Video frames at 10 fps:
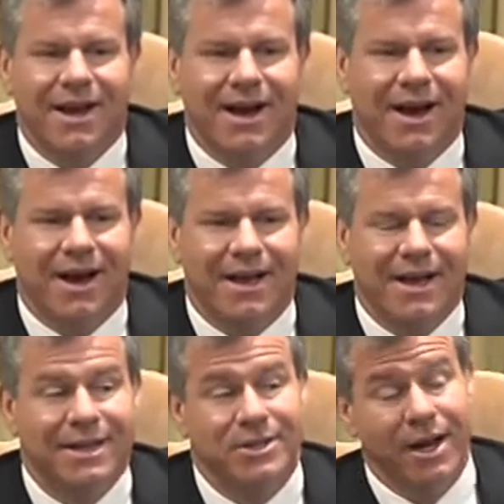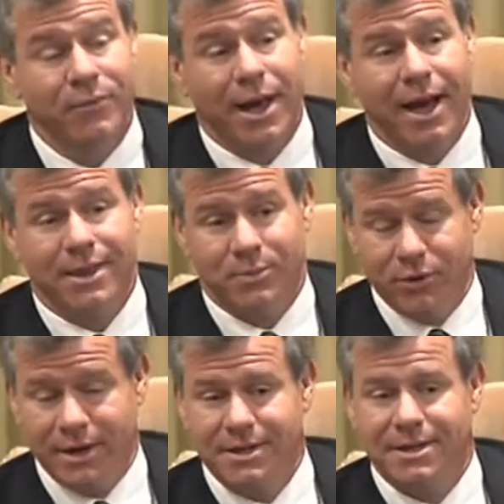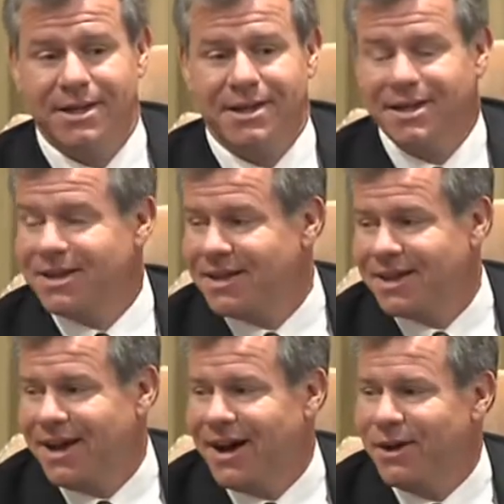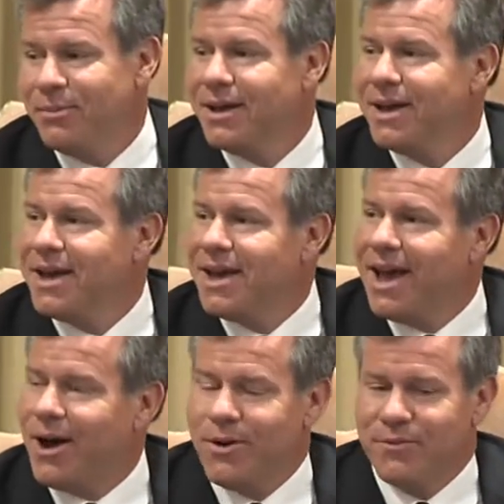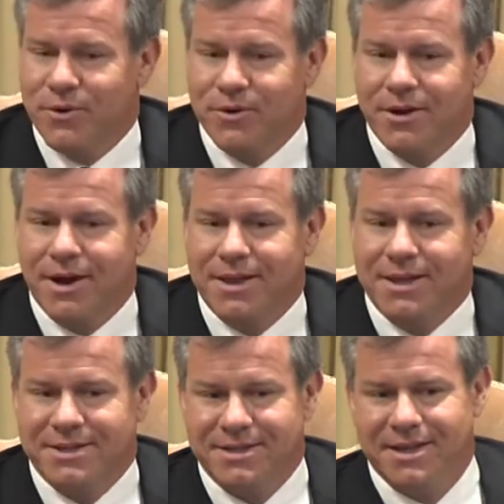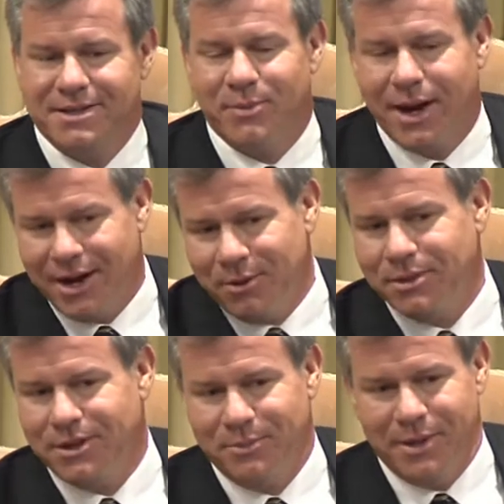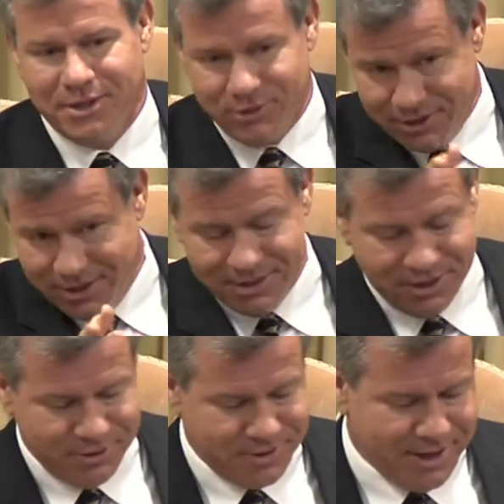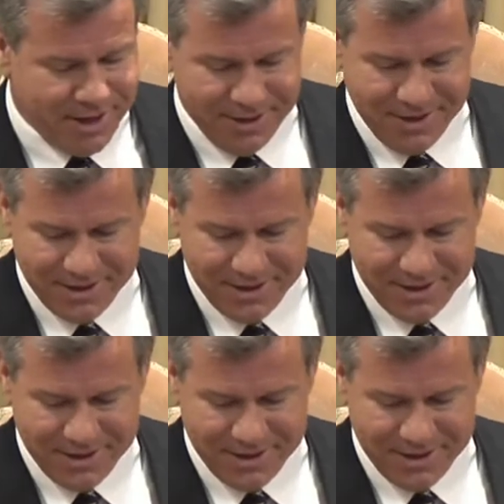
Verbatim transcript: Uh, she never got the priest. However, uh, this, this might help a little bit, so she's here today.